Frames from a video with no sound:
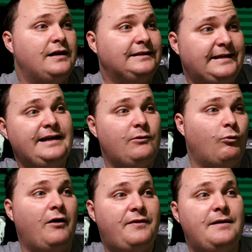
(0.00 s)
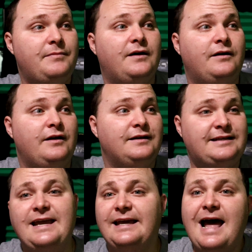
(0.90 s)
didn't want them to
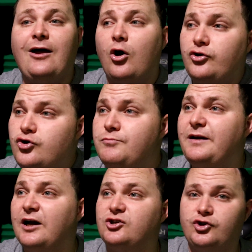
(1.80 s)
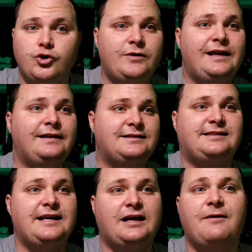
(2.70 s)
take it out on you because you didn't
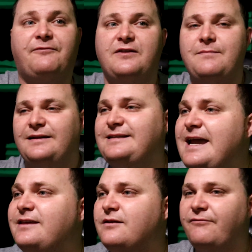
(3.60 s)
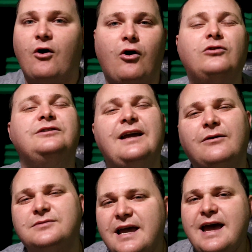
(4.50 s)
stick up for them and take the fall. You get
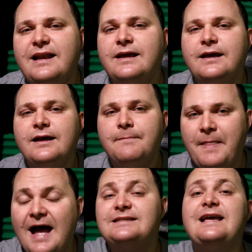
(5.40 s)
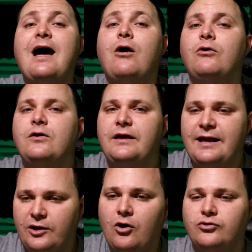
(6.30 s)
what I'm saying? That's how
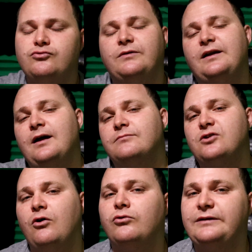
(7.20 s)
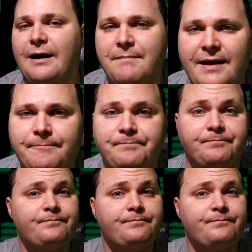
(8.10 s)
it goes when it comes to hold down men.